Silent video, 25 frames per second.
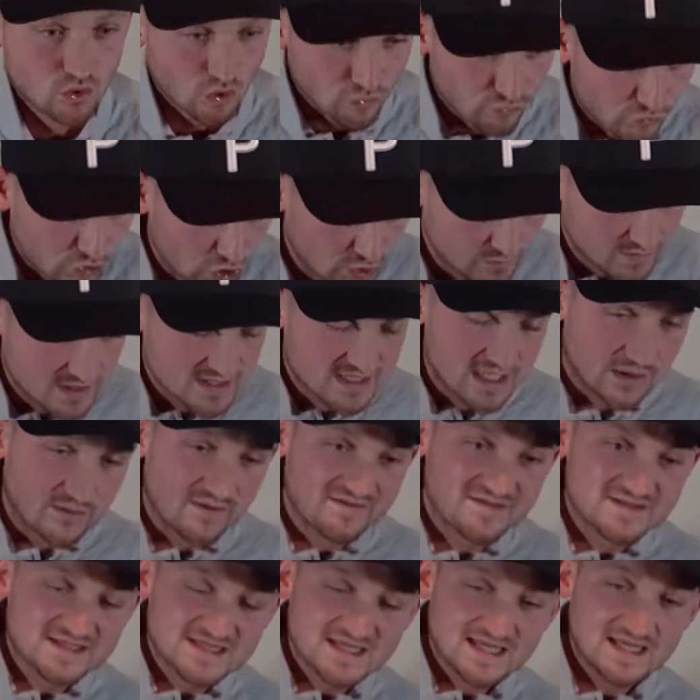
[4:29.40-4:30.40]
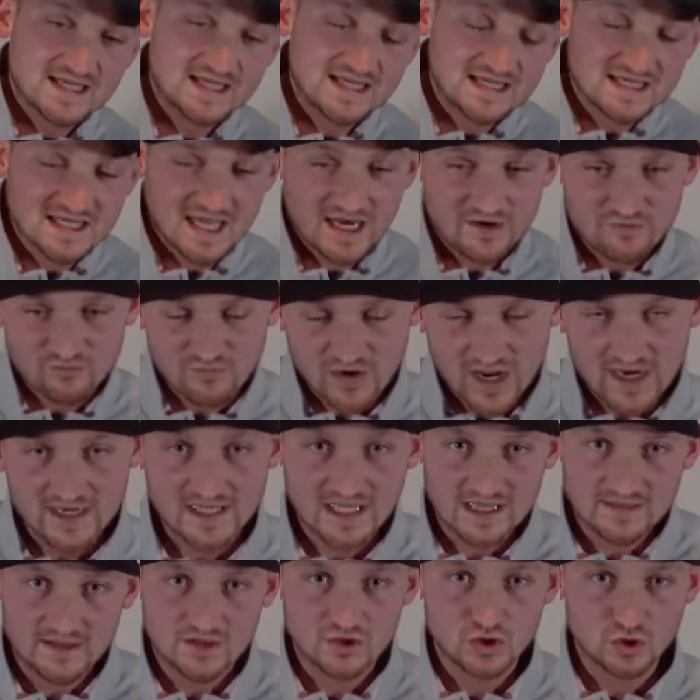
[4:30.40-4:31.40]
are all rumours that we've seen and
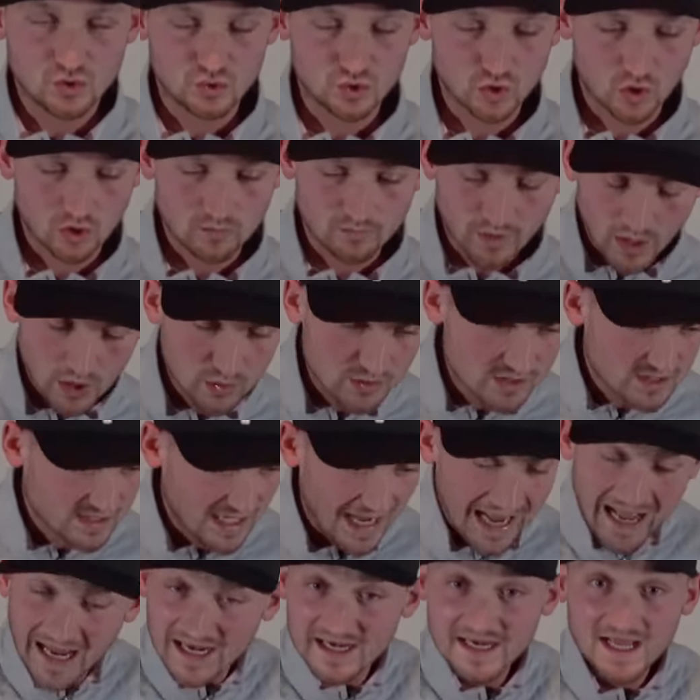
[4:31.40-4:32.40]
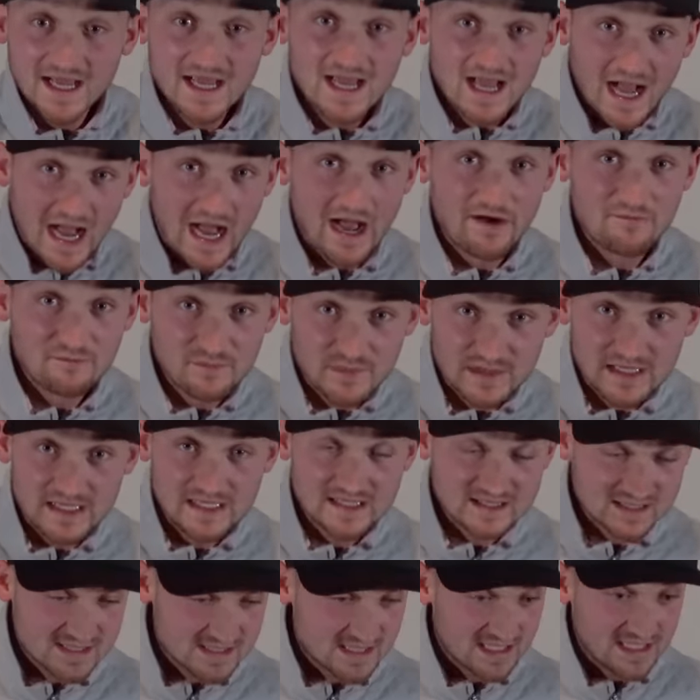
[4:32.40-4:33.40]
read in the New York Post and I've
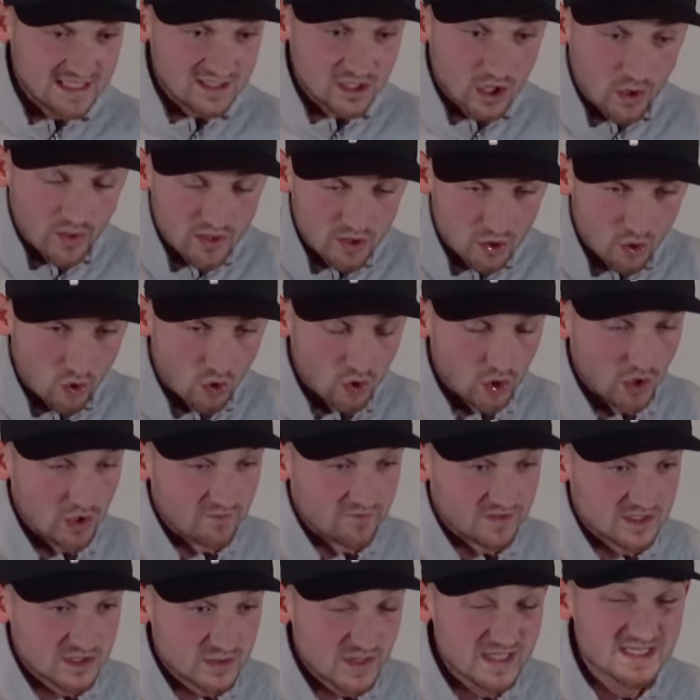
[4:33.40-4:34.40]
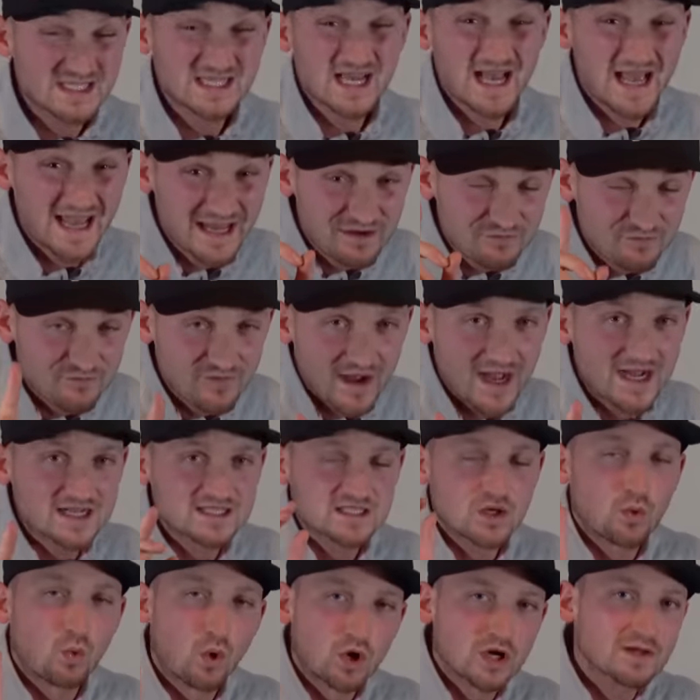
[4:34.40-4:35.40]
been seeing going all over Twitter. In
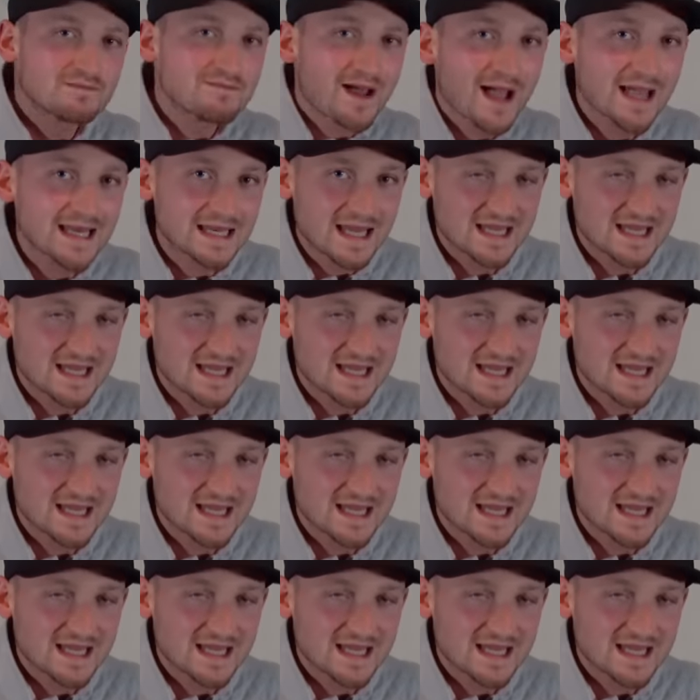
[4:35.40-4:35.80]
fact, one of my